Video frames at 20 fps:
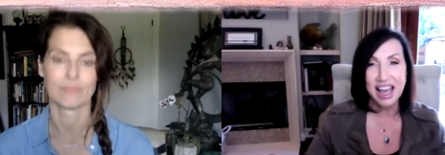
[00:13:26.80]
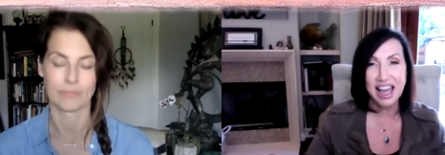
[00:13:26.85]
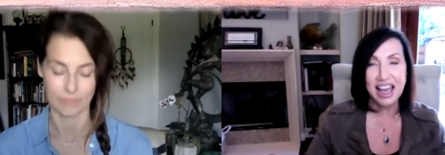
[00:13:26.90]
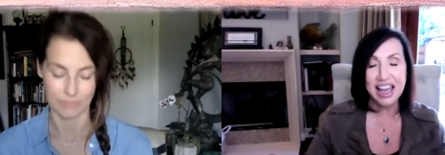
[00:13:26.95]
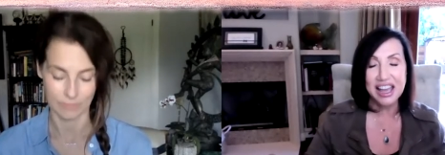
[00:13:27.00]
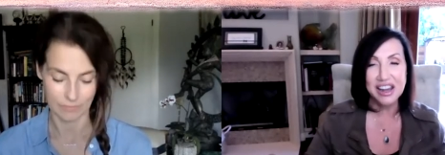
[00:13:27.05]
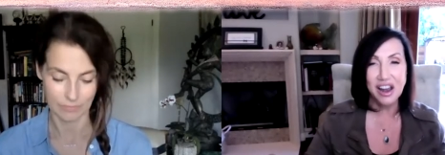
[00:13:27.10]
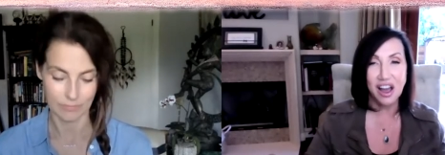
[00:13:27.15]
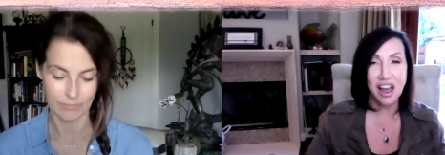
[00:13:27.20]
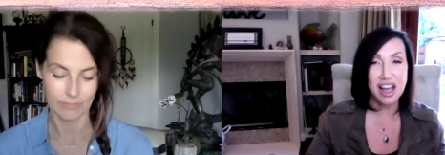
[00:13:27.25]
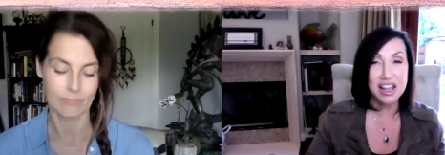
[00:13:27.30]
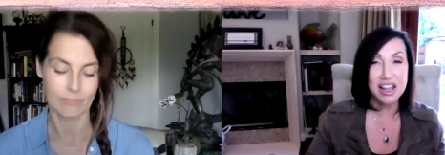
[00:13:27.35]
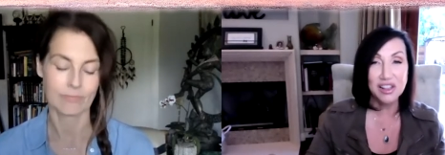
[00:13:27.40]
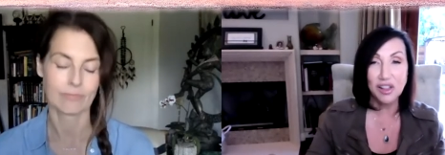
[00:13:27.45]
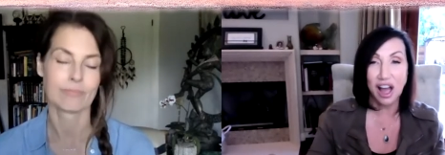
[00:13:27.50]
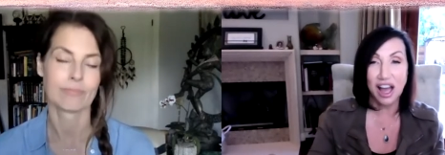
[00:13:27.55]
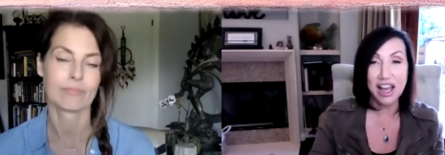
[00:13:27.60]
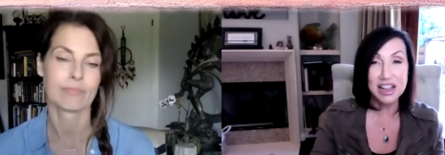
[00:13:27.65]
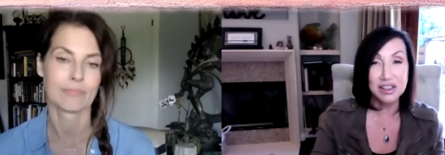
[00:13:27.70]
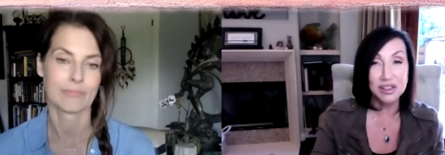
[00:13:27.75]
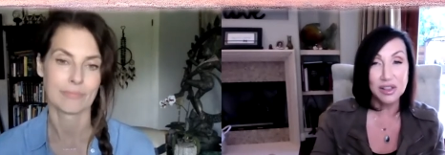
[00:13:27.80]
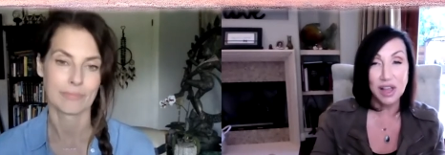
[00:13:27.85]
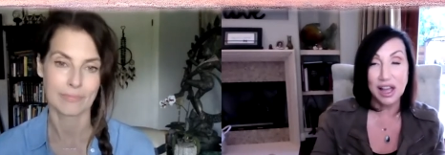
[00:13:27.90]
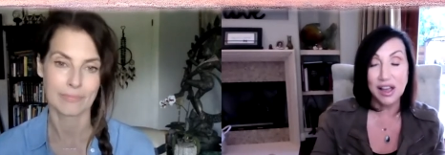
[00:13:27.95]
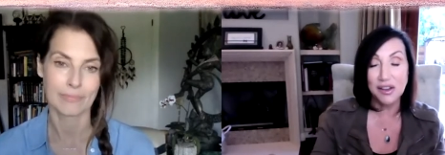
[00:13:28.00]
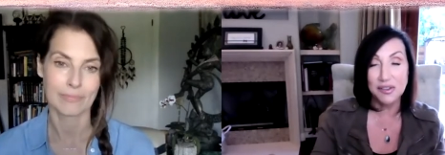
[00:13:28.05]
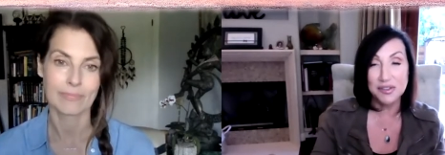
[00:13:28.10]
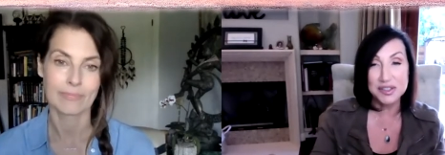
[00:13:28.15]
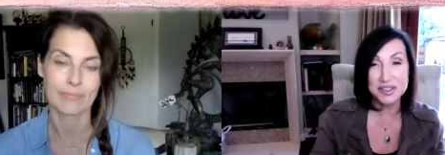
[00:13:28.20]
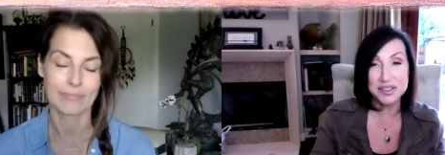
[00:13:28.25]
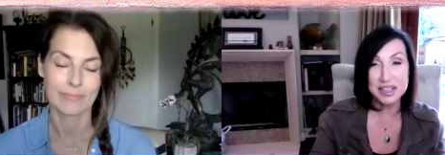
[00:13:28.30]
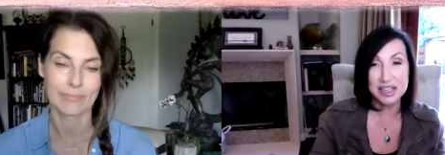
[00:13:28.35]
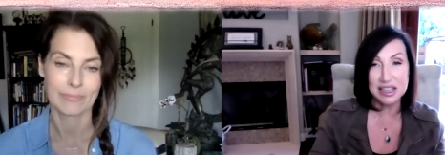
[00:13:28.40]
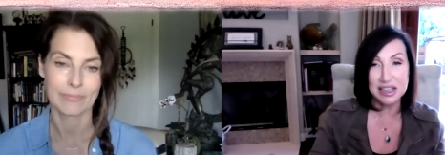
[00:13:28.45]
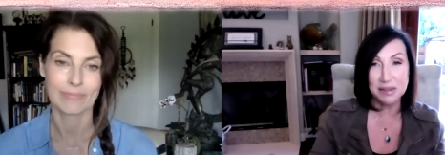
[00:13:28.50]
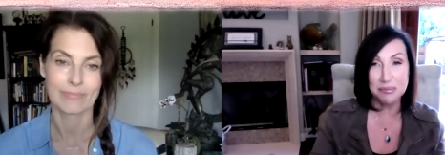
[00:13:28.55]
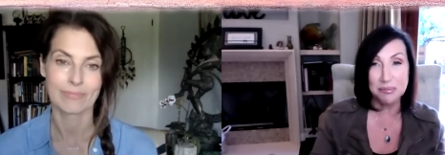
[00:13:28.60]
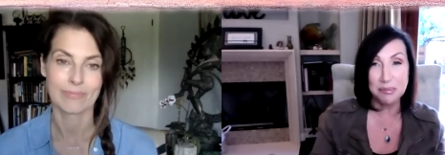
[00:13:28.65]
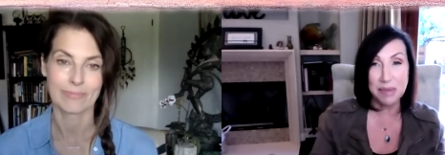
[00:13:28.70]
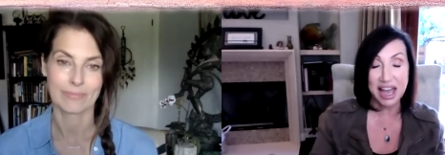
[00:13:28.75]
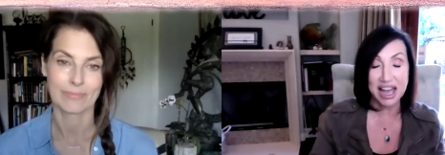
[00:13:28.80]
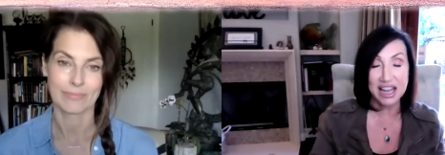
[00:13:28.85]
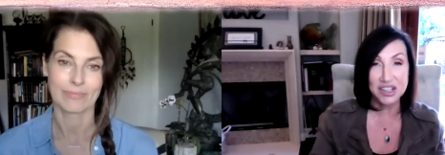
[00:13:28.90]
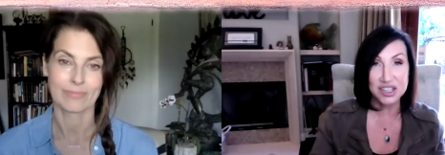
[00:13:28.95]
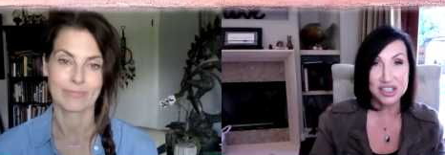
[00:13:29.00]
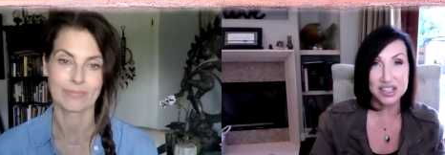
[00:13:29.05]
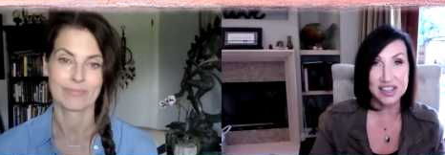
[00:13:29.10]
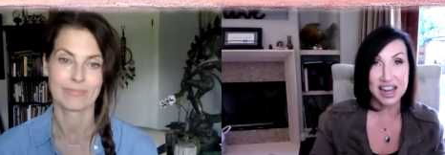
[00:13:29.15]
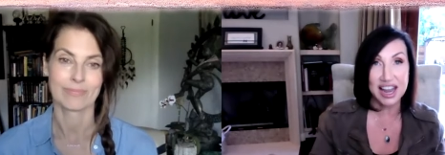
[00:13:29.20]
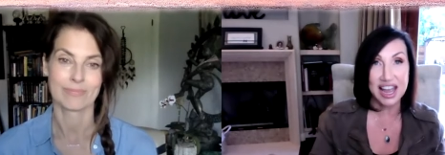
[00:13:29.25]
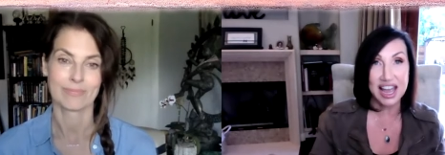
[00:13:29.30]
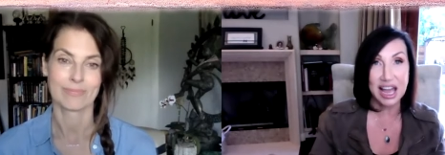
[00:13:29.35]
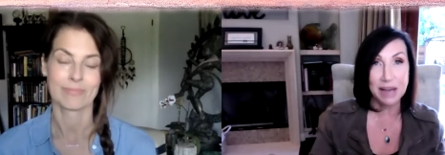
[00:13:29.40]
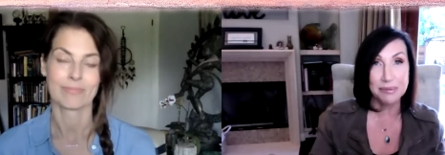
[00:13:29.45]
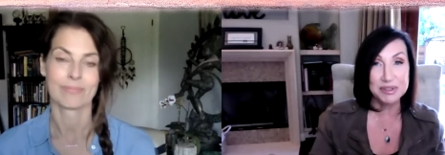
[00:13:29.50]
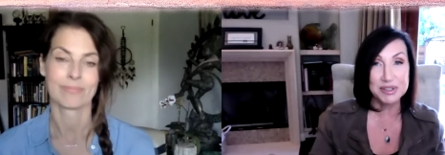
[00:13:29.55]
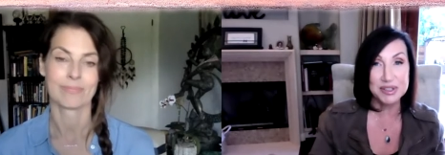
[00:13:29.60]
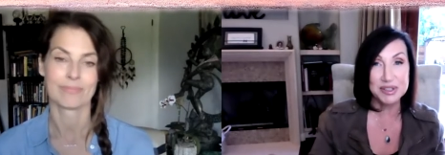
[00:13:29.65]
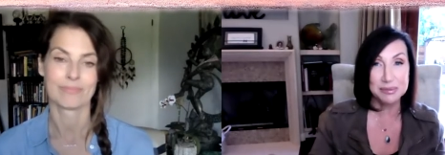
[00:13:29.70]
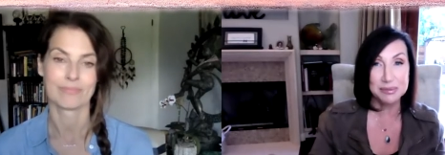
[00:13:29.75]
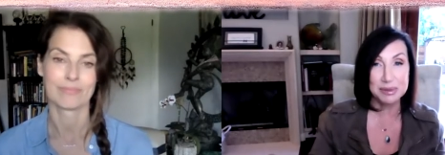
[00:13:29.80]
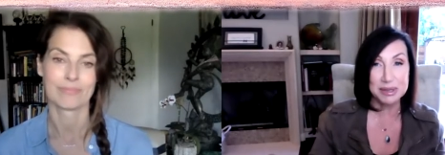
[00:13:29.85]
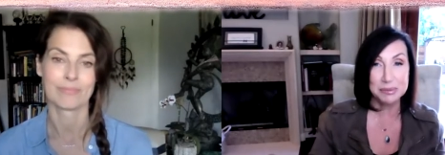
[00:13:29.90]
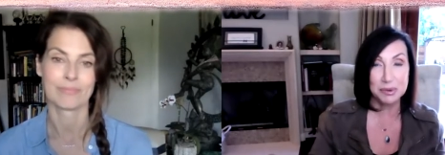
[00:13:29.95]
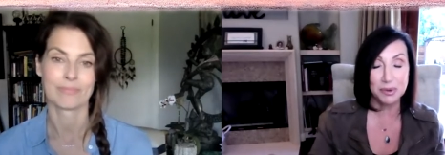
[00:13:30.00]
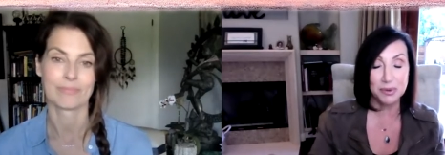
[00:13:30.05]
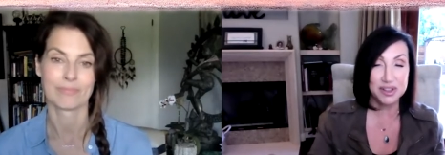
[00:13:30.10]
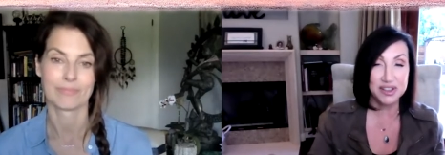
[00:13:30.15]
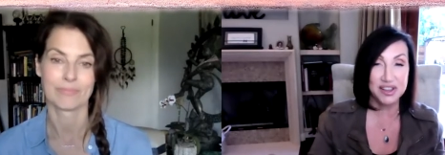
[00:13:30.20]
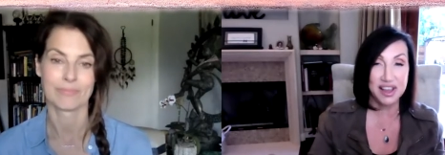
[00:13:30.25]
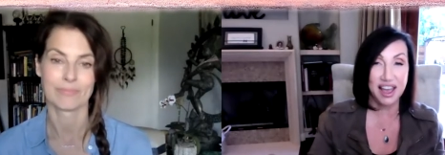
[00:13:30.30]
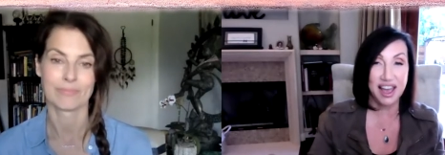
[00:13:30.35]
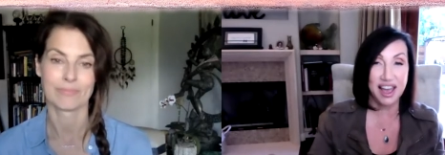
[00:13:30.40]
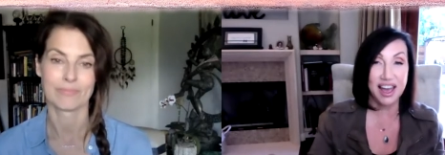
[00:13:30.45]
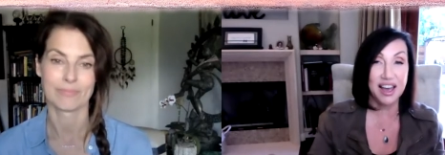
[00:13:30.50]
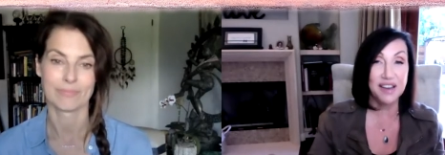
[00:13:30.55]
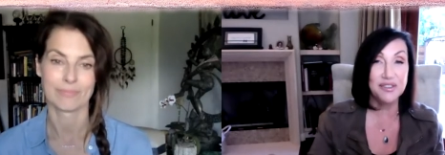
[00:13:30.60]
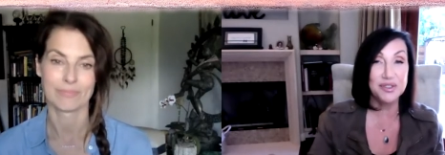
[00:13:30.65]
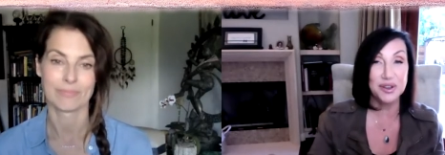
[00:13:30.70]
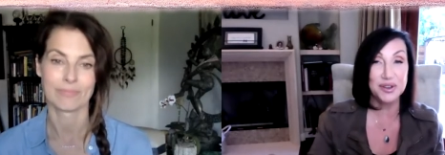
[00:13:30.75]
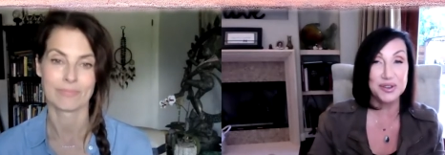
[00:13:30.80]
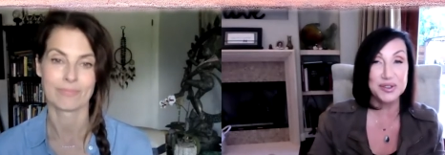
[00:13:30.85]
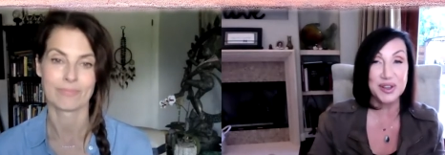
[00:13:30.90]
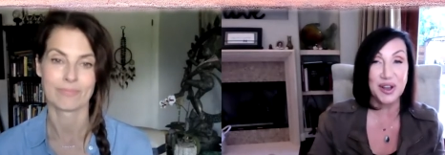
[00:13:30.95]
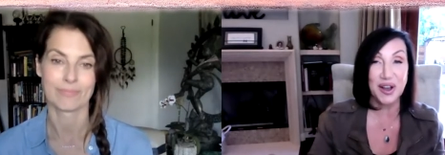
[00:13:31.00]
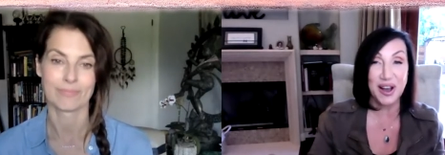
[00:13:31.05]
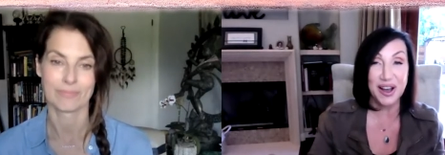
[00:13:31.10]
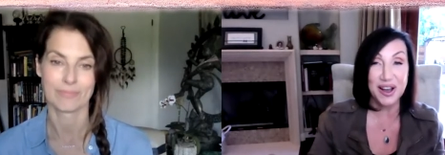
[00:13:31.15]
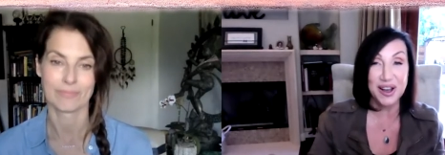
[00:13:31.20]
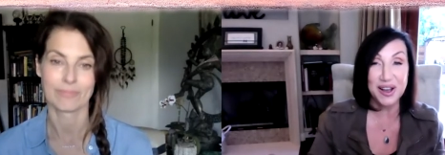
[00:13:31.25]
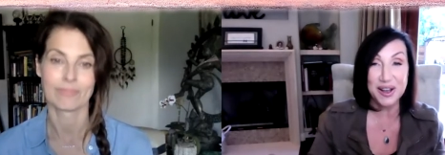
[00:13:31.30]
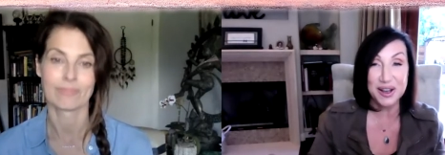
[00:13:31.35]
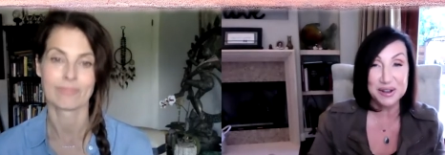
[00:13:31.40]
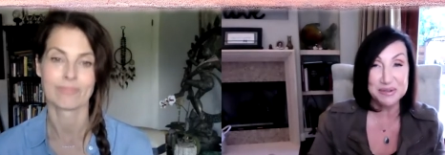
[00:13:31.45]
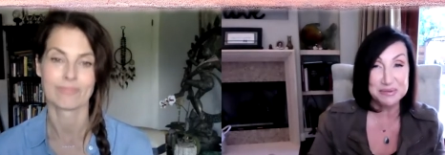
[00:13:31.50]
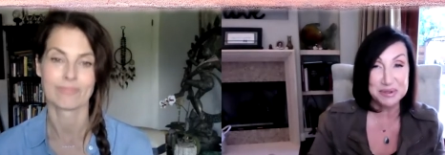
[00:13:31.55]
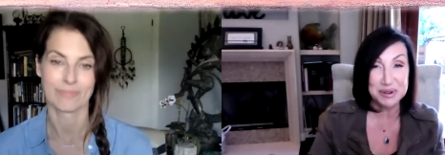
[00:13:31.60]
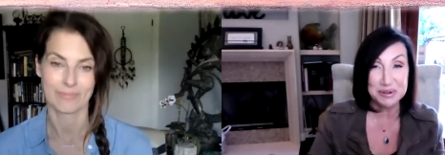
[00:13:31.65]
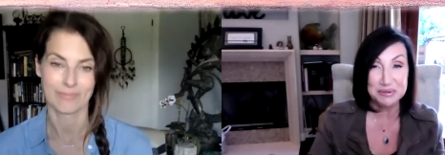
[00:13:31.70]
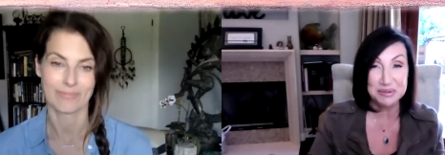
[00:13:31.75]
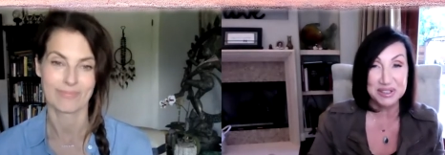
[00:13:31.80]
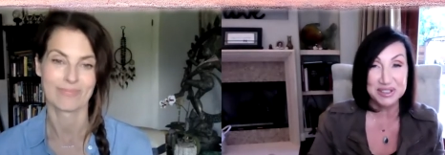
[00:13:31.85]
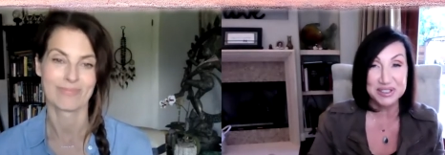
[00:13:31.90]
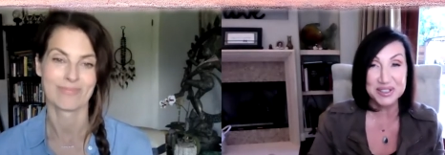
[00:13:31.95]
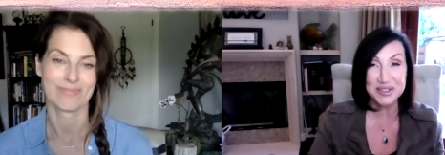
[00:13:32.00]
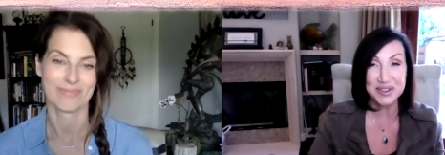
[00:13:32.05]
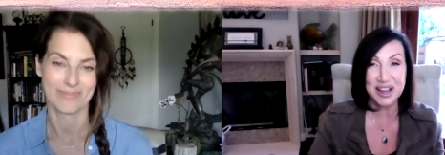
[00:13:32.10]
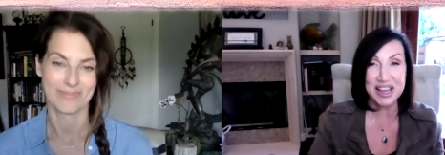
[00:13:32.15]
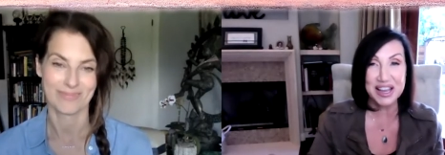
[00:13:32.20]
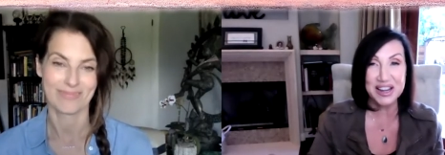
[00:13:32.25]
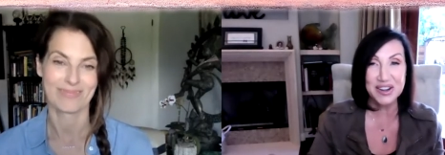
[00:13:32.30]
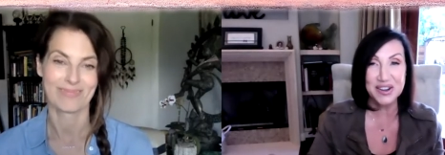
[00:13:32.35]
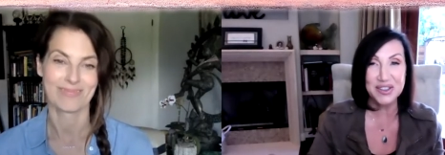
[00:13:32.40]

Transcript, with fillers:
Speaker 1: And I I love seeing the magic that happens to people when they have those aha moments, right?